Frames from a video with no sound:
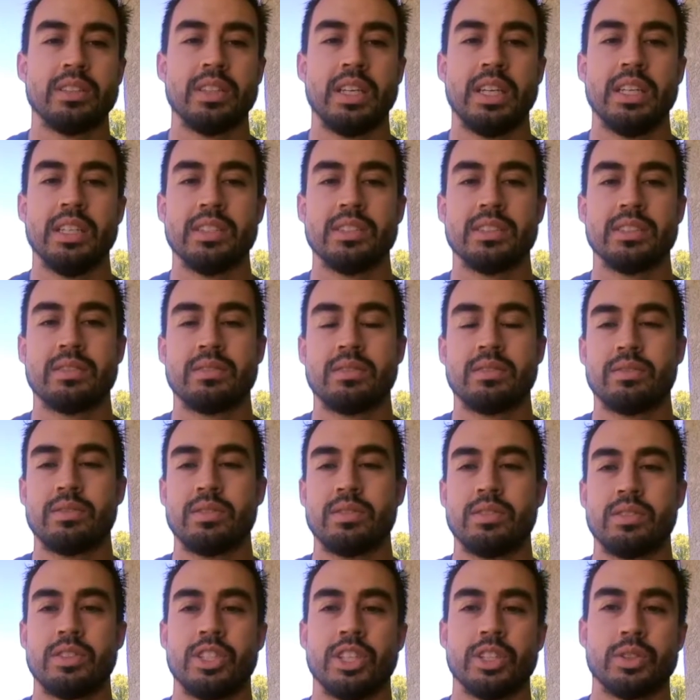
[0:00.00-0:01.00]
is
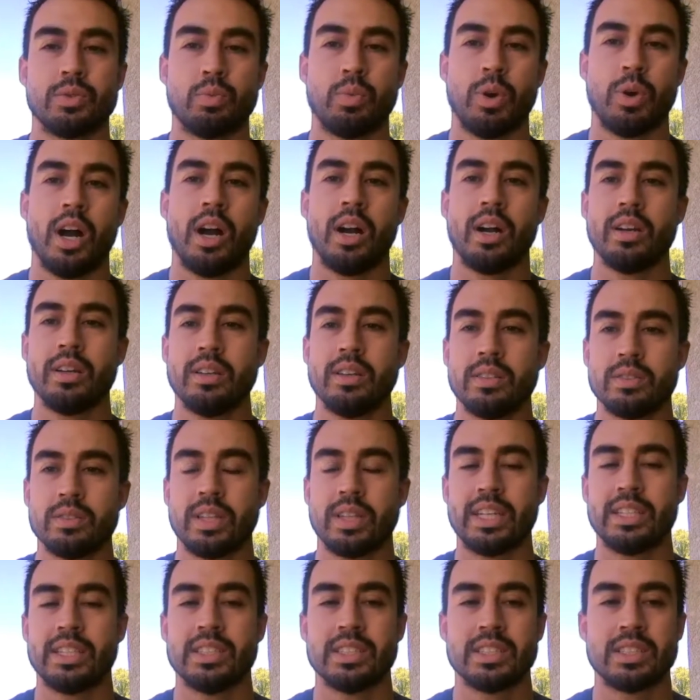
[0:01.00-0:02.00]
just wrong
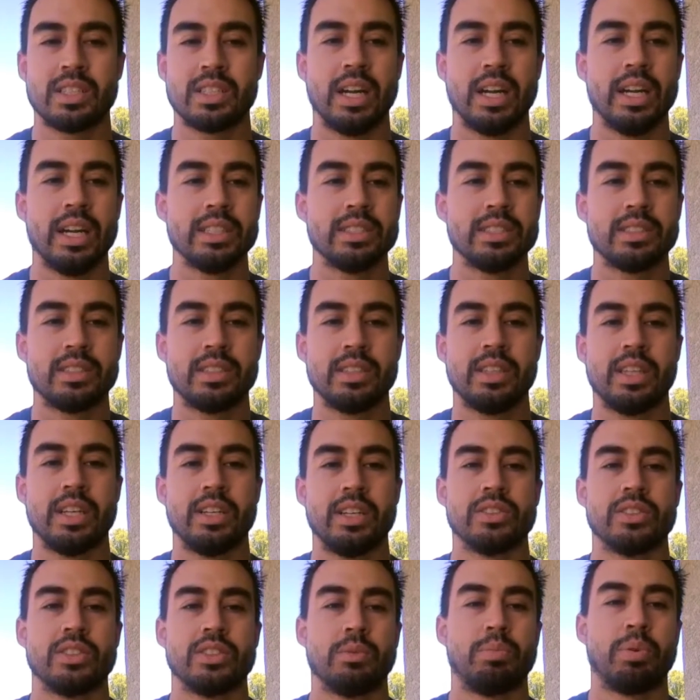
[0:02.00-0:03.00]
like disgust
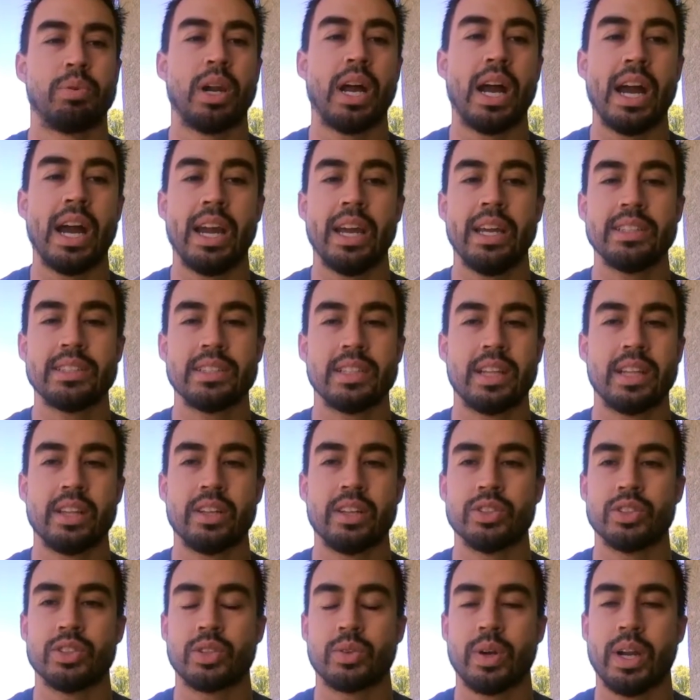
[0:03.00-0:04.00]
there's surprise and then
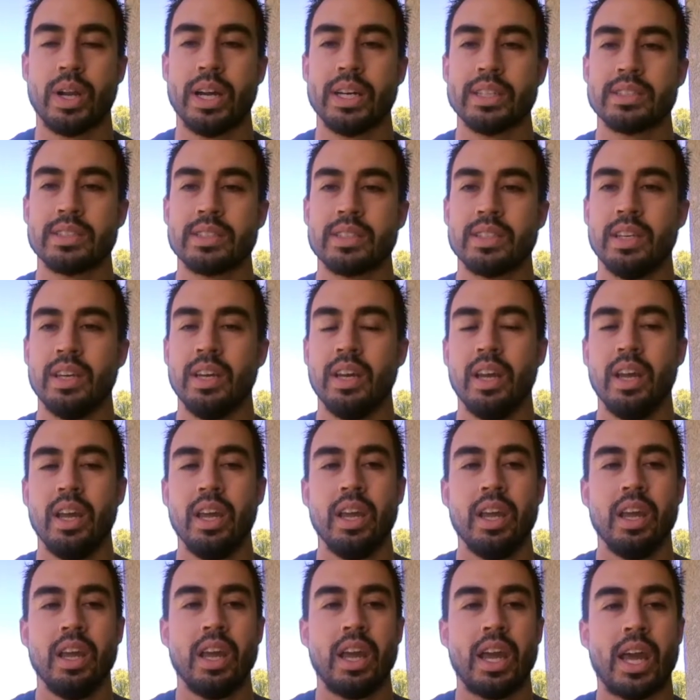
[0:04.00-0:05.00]
there's trust
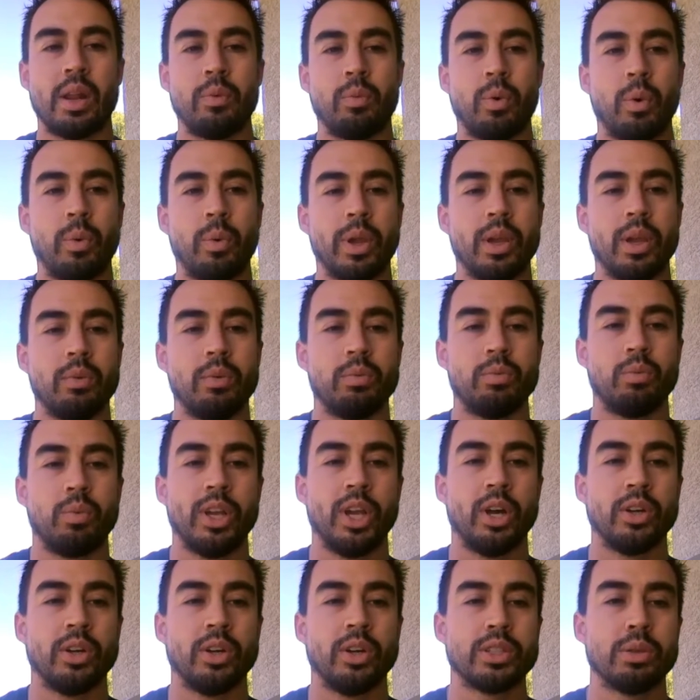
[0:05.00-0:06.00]
and what we we
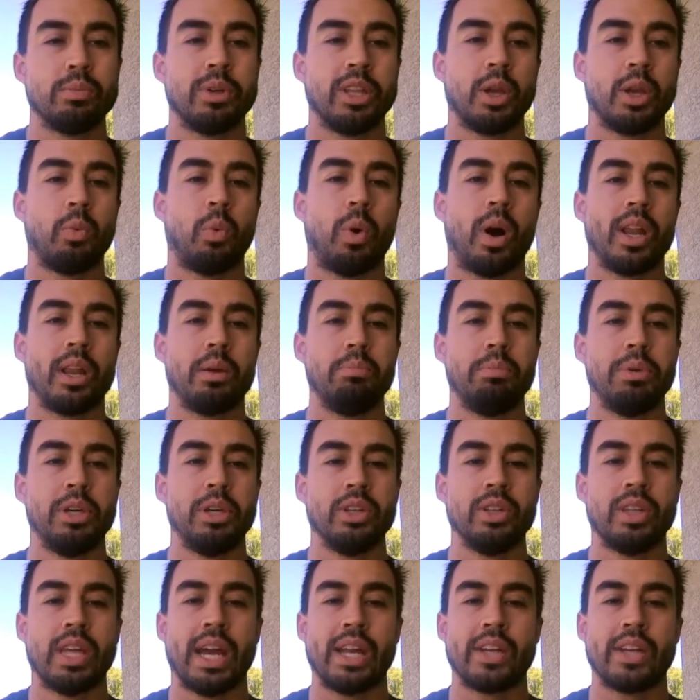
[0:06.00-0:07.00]
ultimately want to
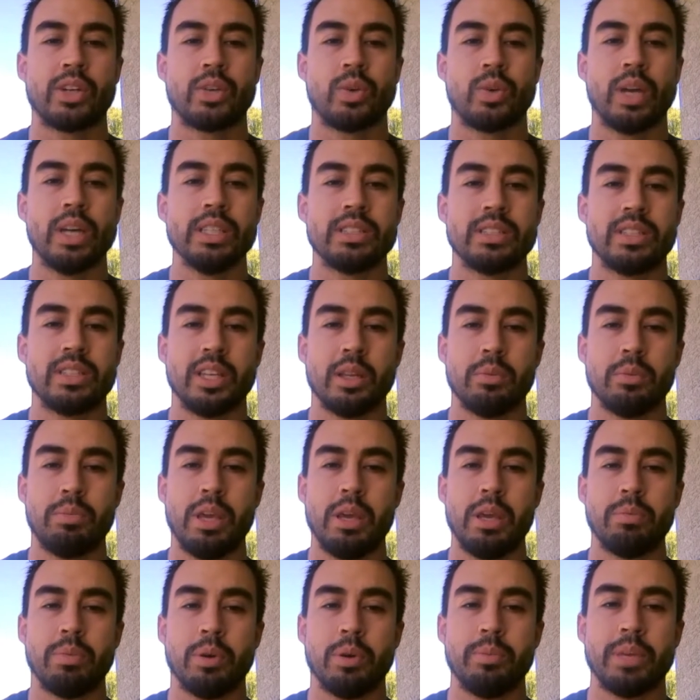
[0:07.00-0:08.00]
build that trust into
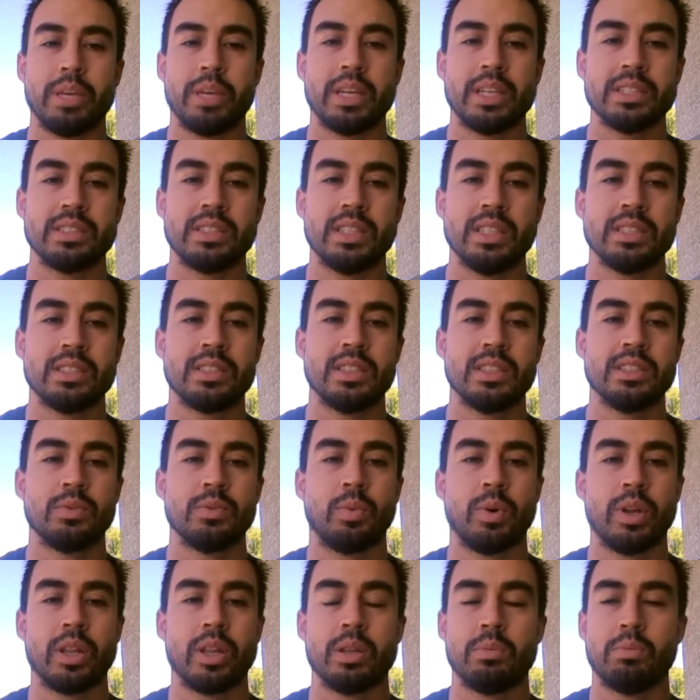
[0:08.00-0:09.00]
people because this is
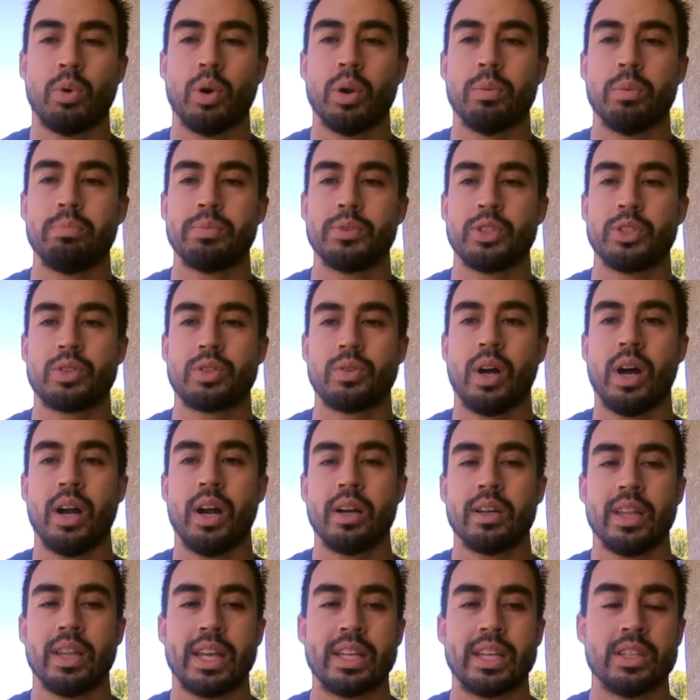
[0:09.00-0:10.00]
one of the more strong
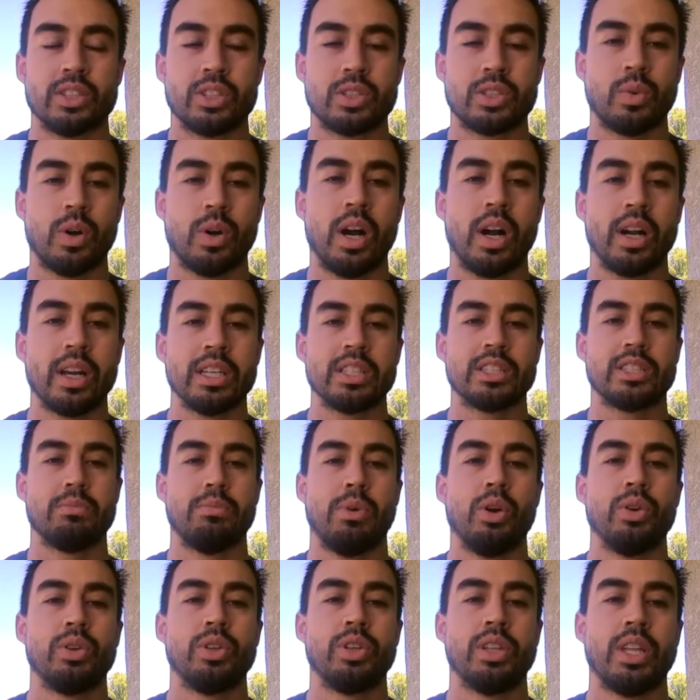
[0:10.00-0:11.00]
like the strongest
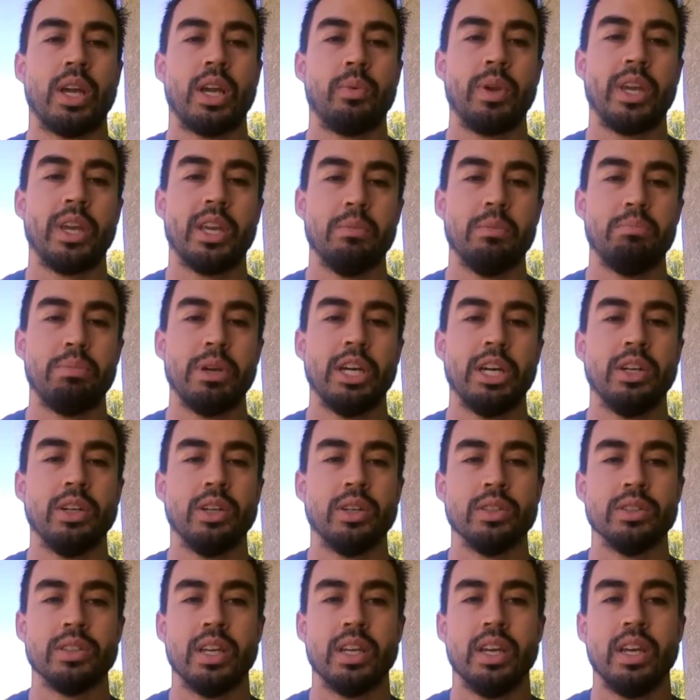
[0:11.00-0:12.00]
emotion that we can
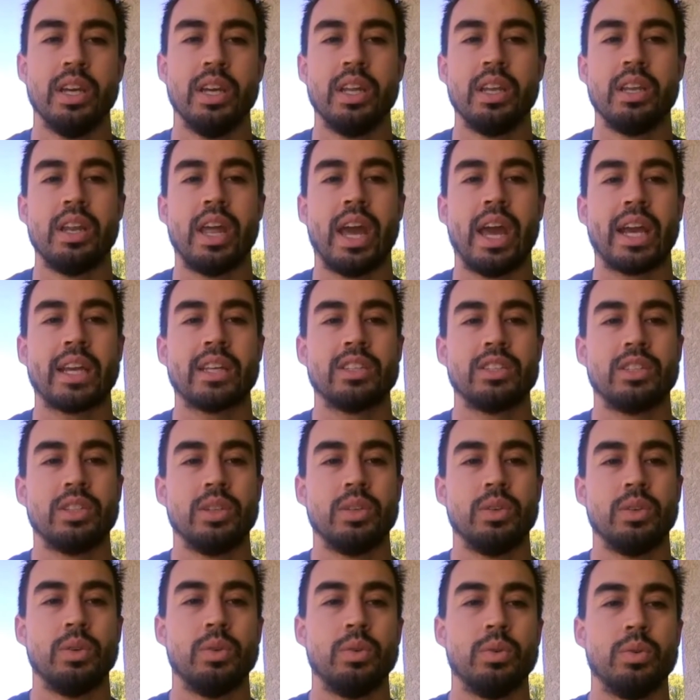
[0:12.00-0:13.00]
build next
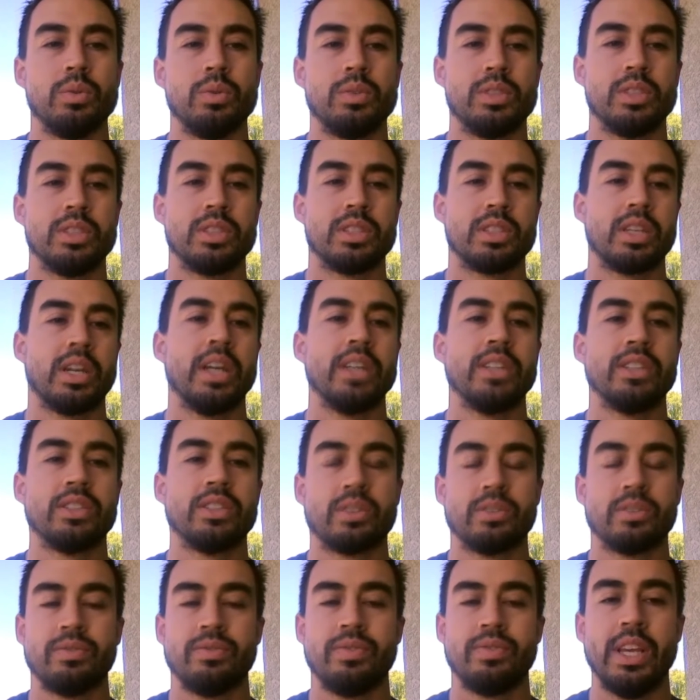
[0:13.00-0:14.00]
to disgust
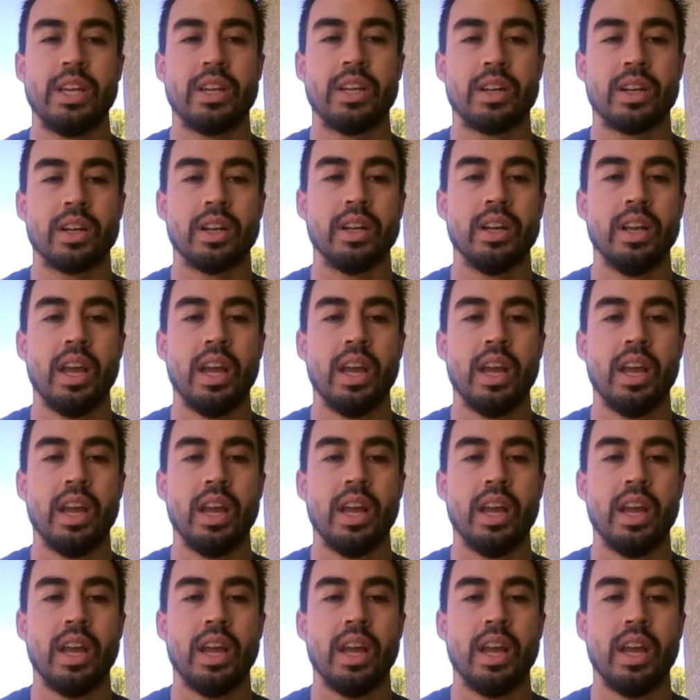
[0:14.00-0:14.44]
or fear